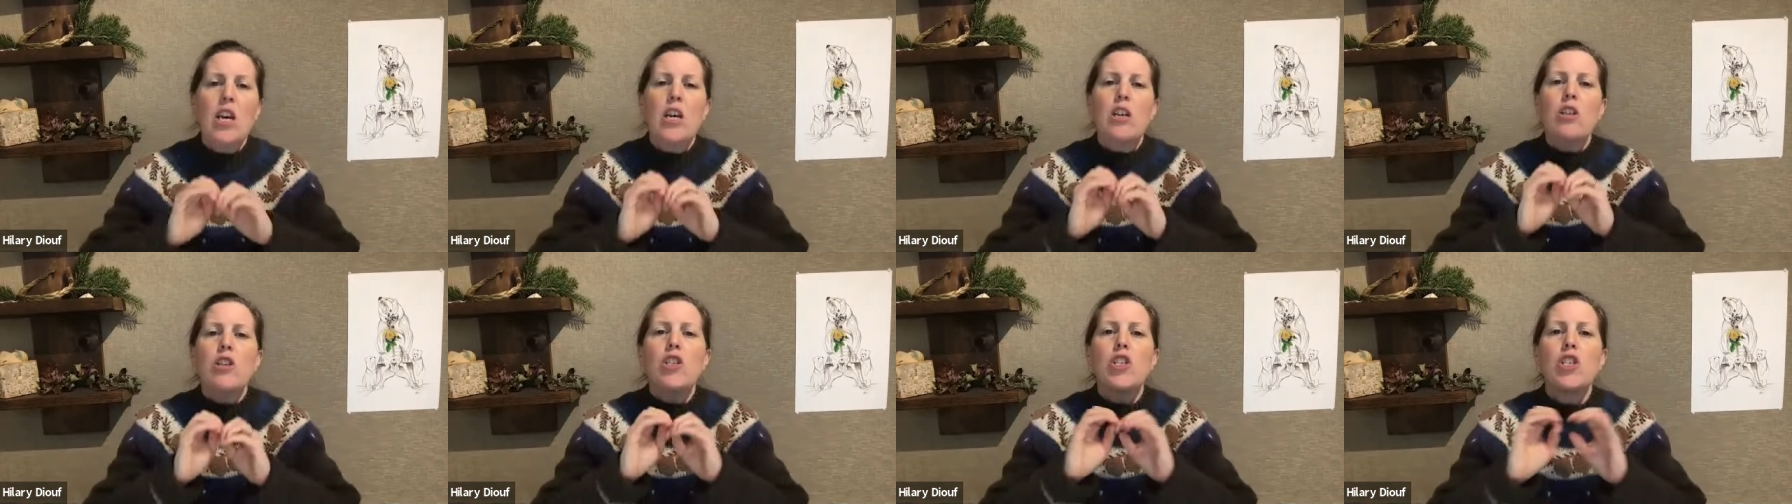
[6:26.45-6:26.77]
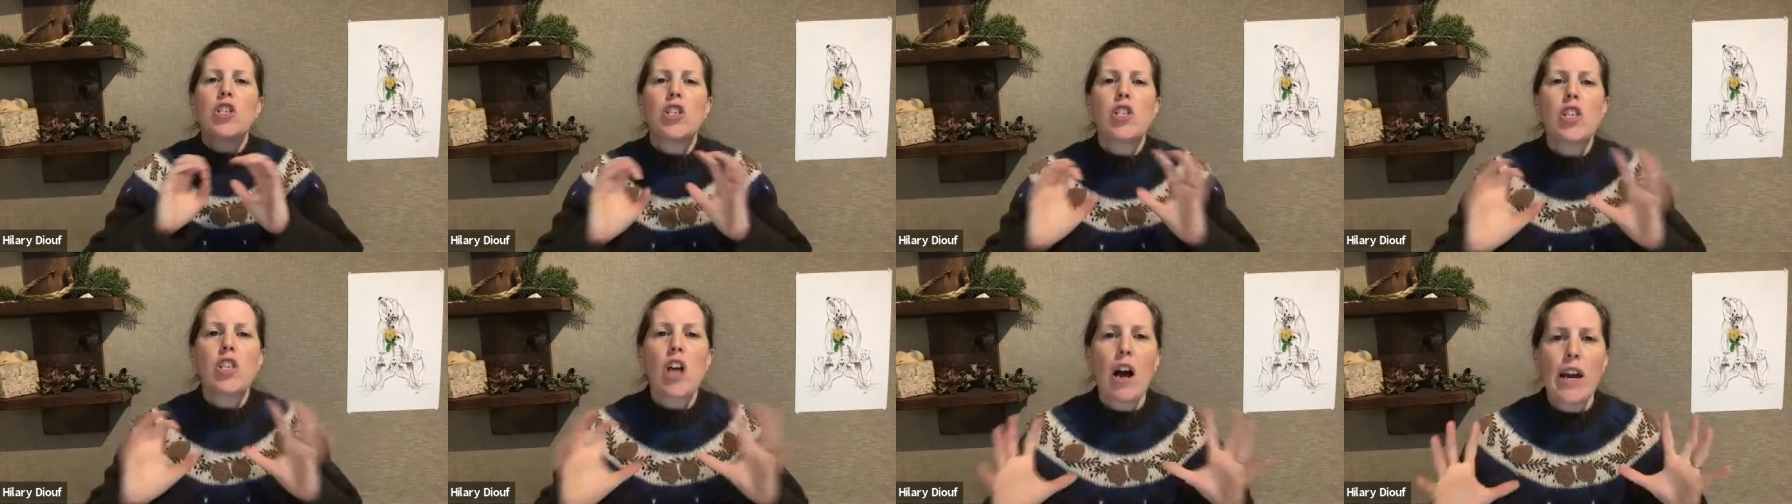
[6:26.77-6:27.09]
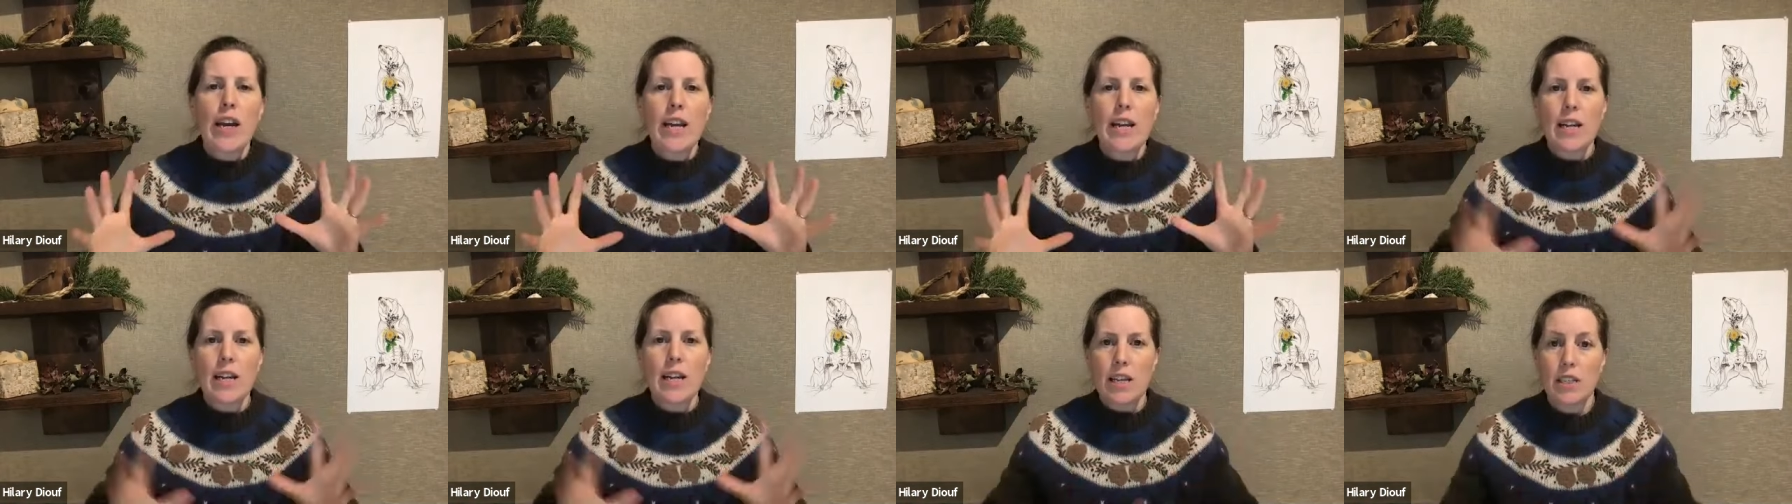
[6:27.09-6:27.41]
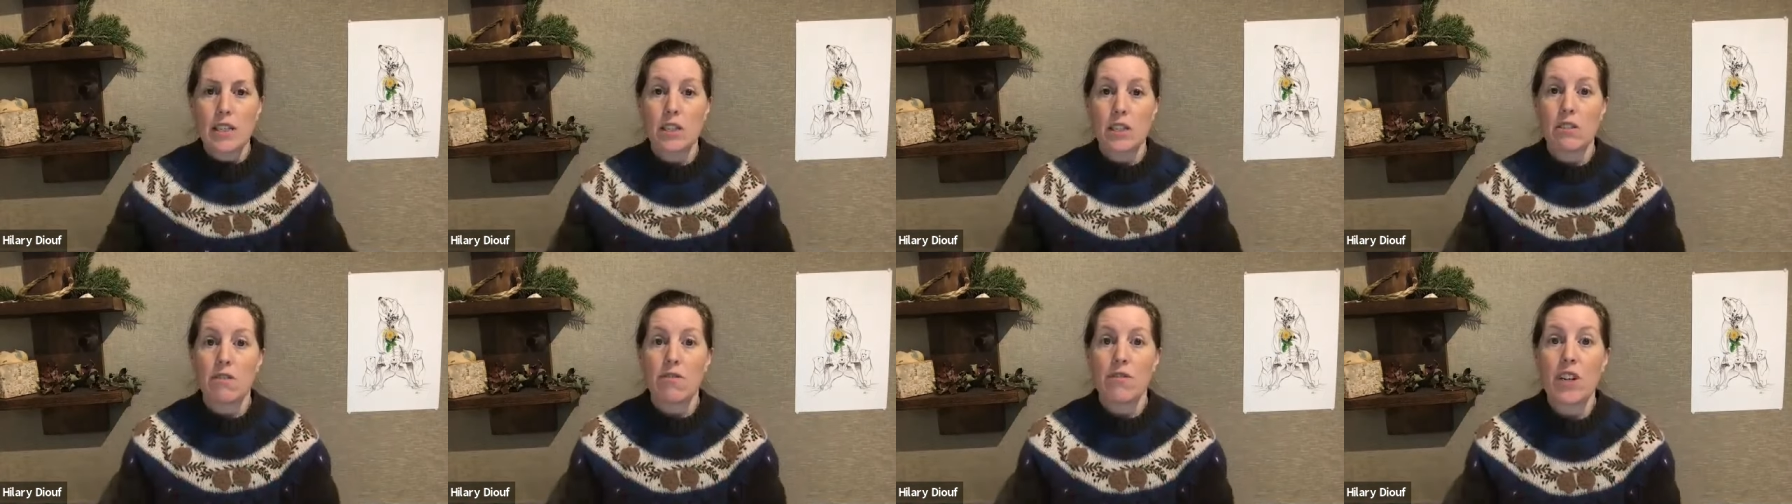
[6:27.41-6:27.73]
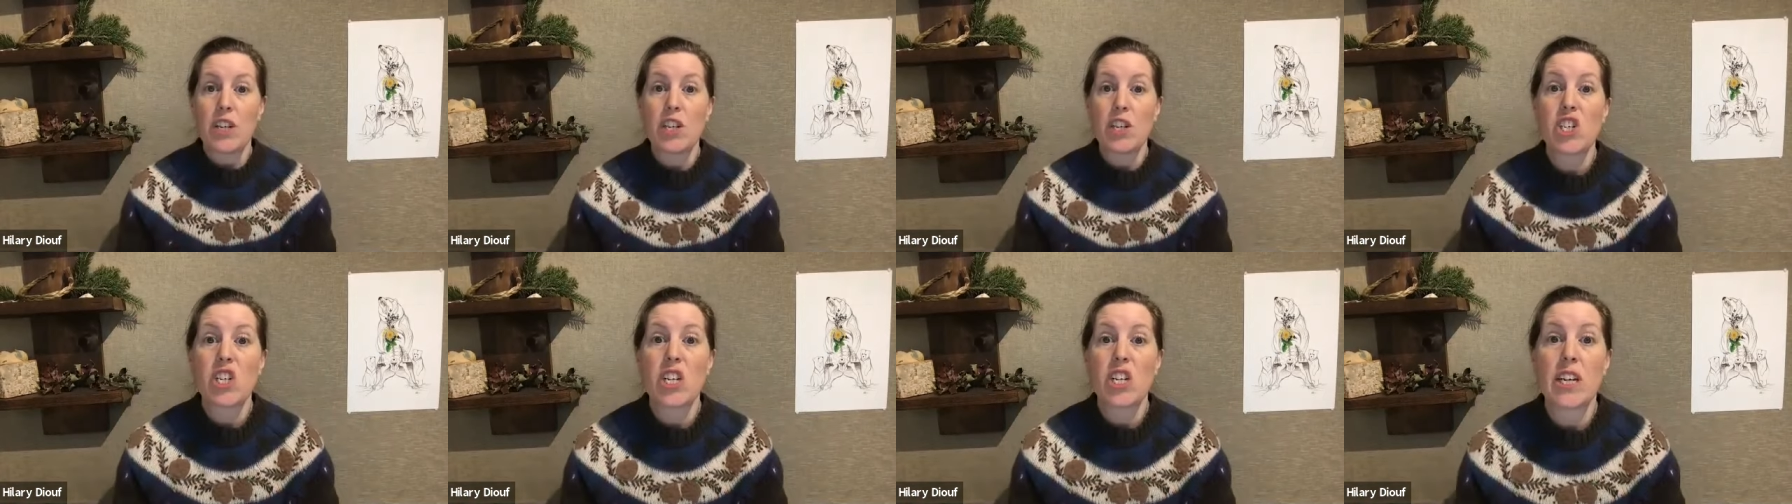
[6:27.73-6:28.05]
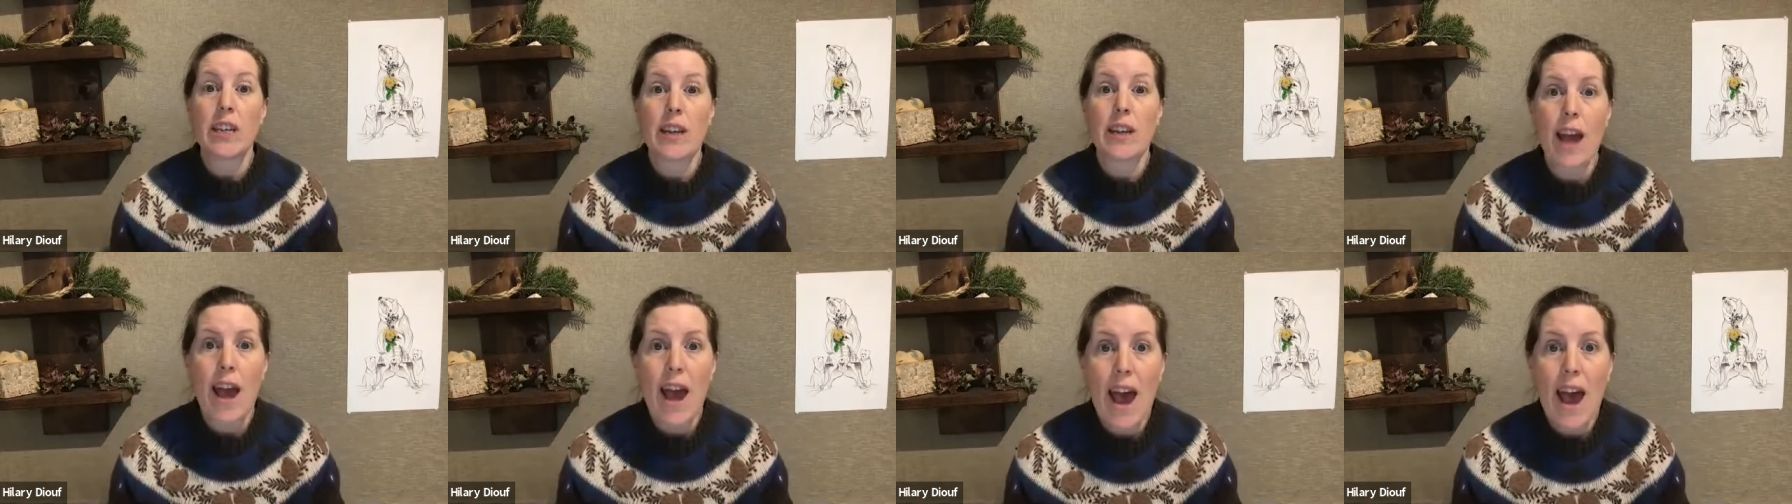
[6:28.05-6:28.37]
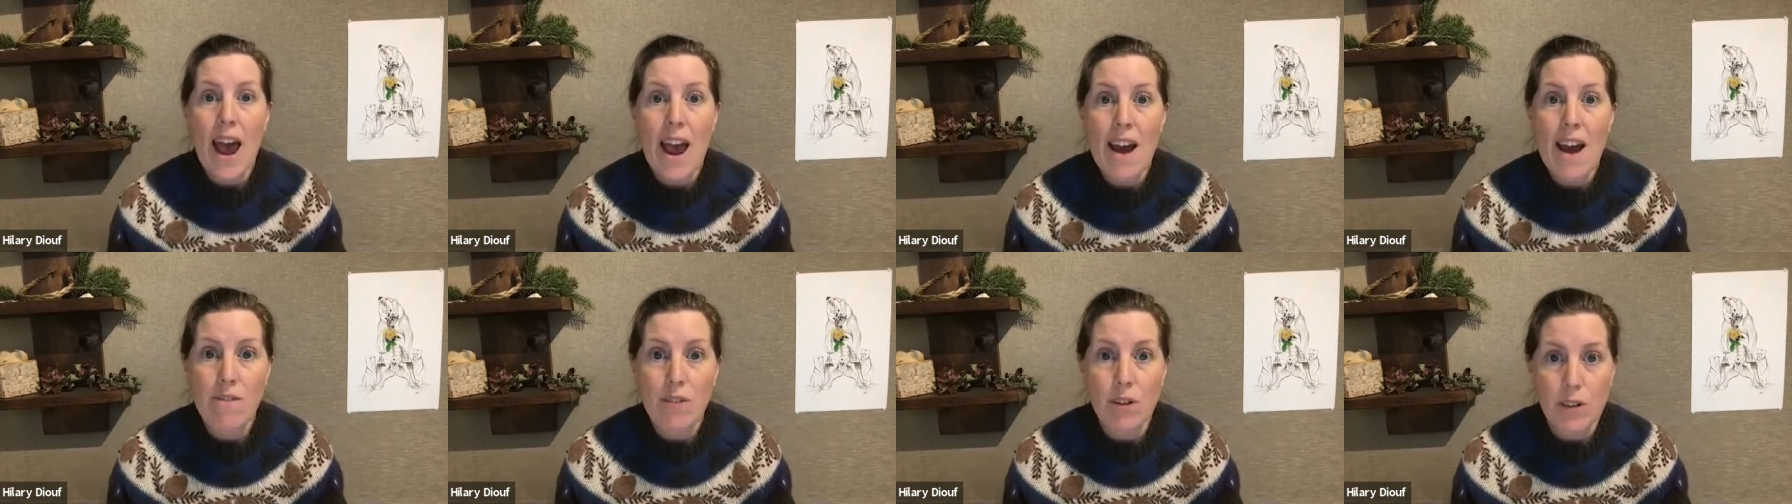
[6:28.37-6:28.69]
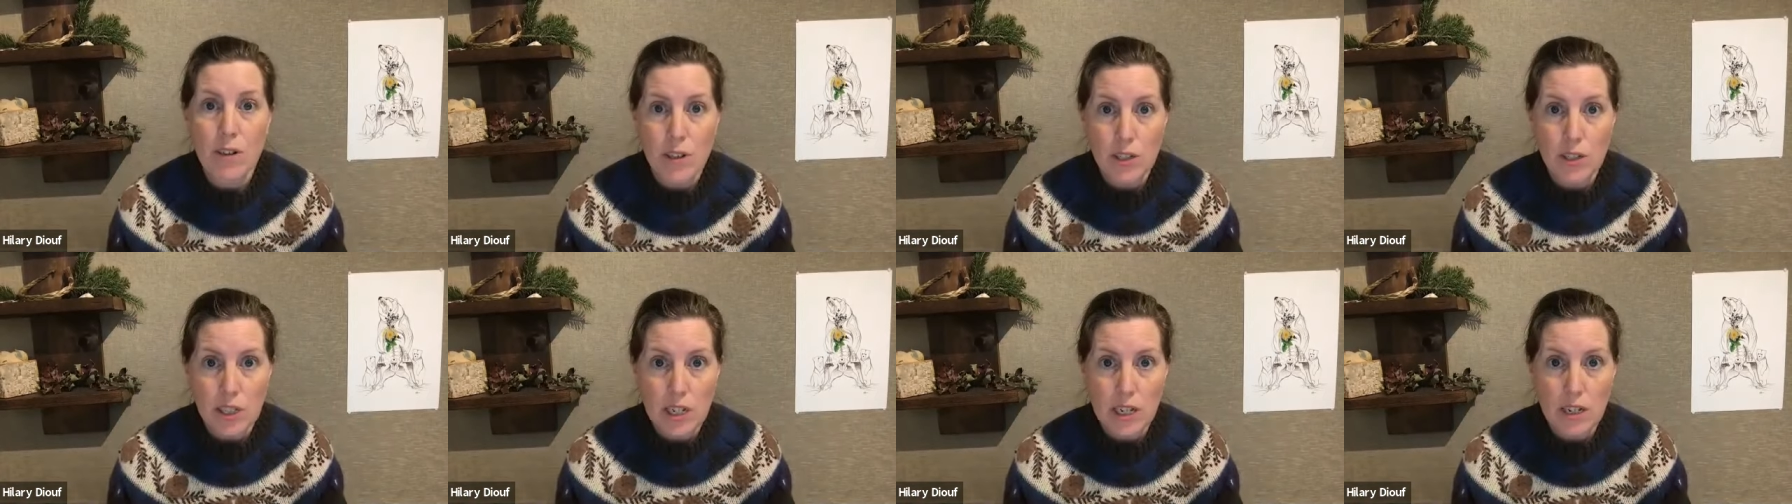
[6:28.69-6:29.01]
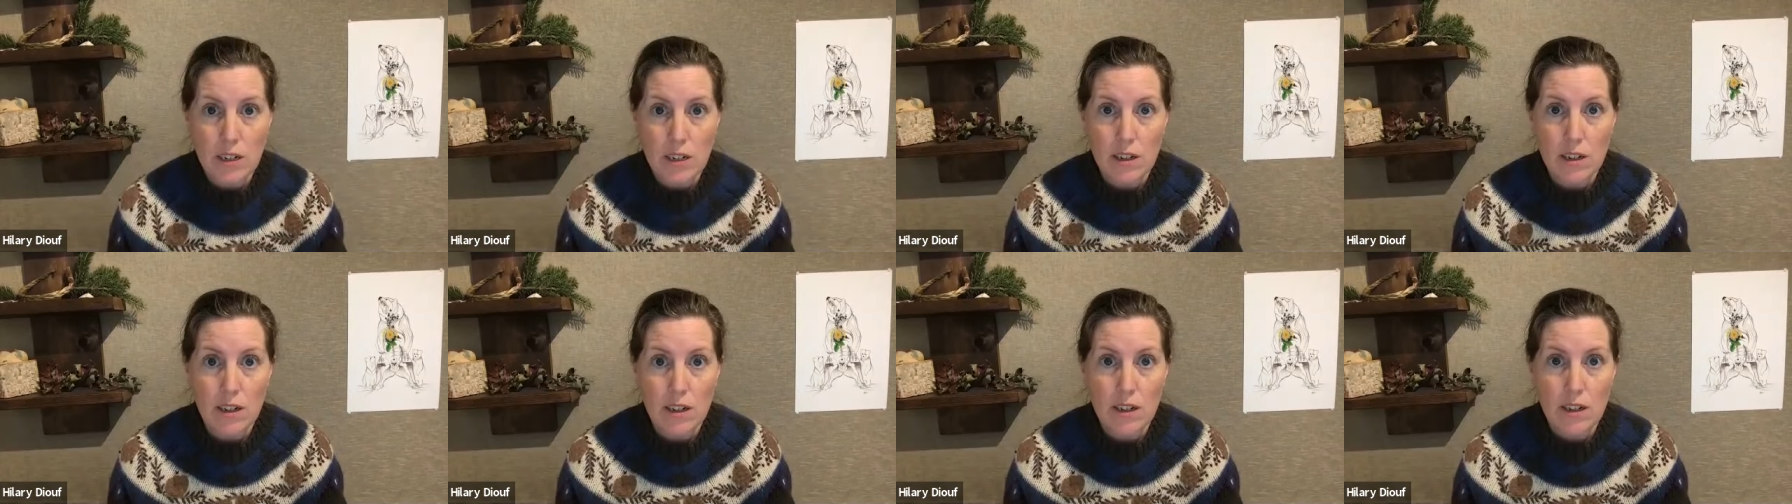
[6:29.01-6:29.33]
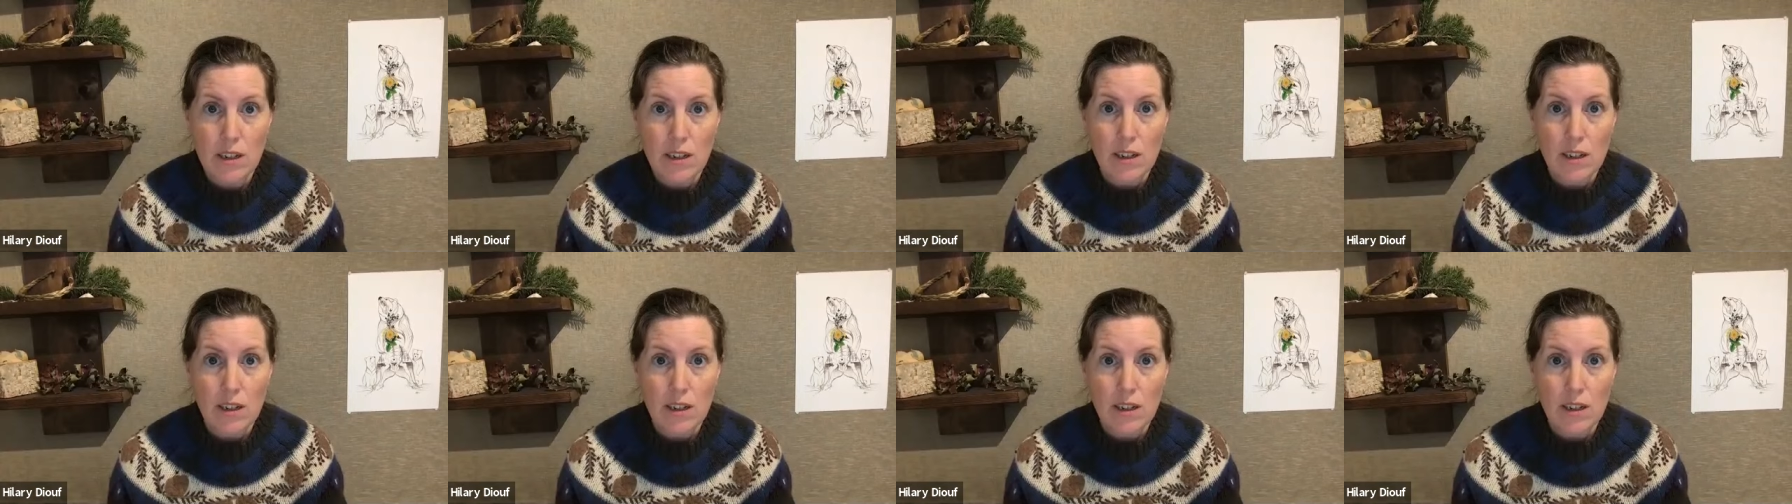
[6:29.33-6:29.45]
shiniest fish he had ever seen.